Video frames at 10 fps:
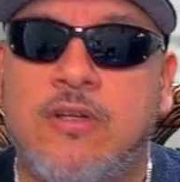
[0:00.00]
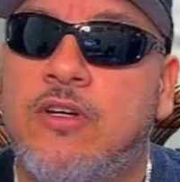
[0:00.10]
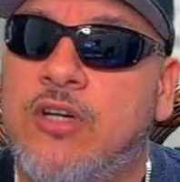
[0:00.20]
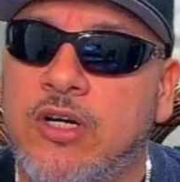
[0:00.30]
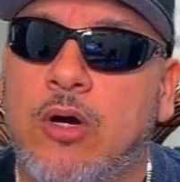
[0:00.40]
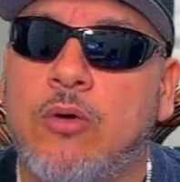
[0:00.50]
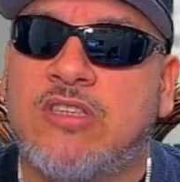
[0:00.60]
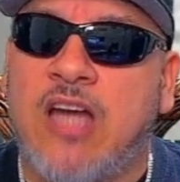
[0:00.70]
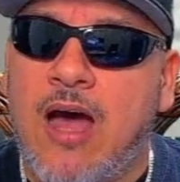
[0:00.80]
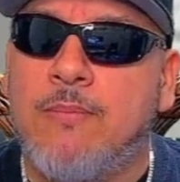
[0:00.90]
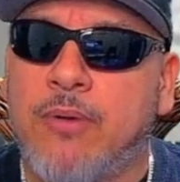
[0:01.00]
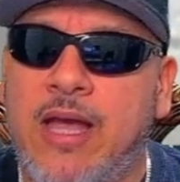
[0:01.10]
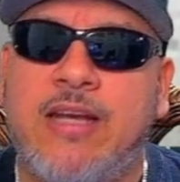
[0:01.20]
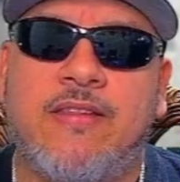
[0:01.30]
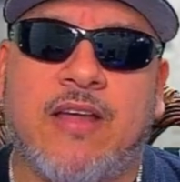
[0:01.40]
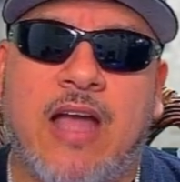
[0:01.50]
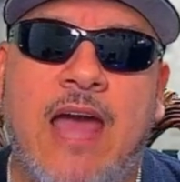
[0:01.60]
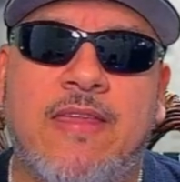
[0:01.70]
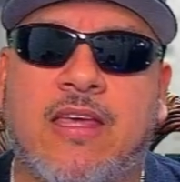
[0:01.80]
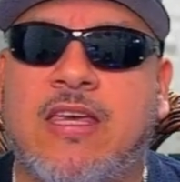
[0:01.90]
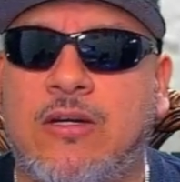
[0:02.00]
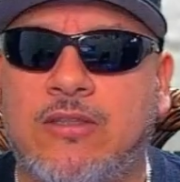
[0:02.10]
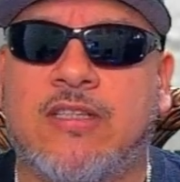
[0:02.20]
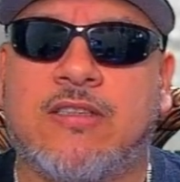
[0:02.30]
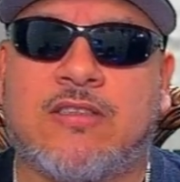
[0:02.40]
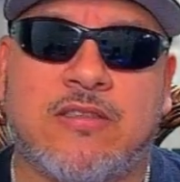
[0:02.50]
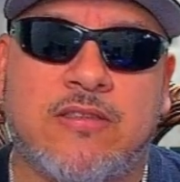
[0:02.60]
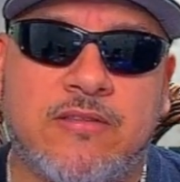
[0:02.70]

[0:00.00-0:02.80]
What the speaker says: Good old Tom Brady, the guy that killed us